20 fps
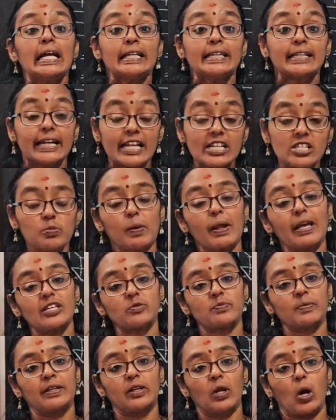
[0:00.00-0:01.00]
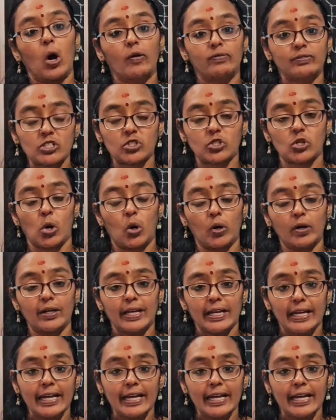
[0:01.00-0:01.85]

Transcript: The displacement of the stone